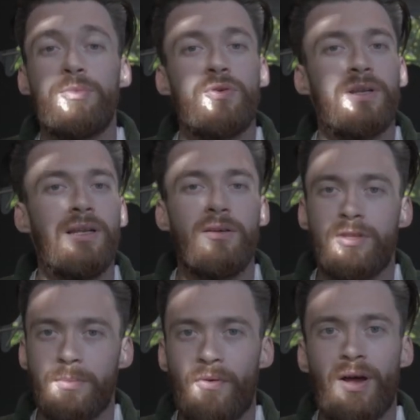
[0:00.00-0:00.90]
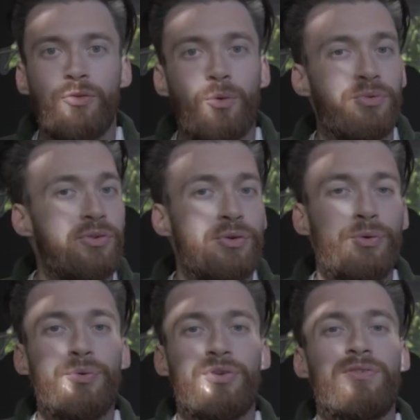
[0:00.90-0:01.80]
you can lift him around
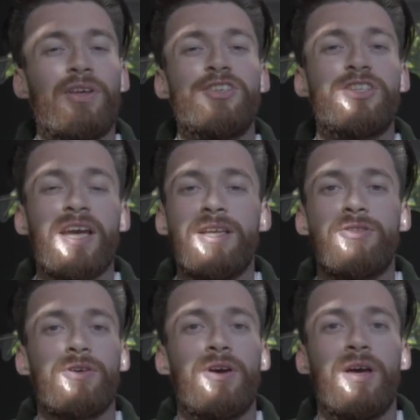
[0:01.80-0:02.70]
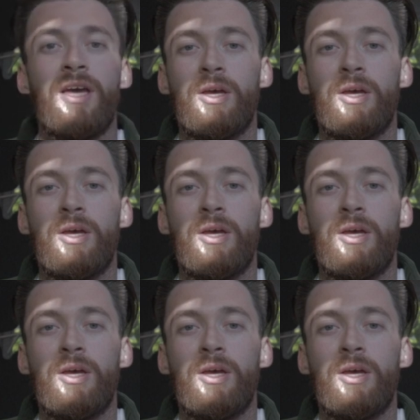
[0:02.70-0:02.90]
obstacles if there's danger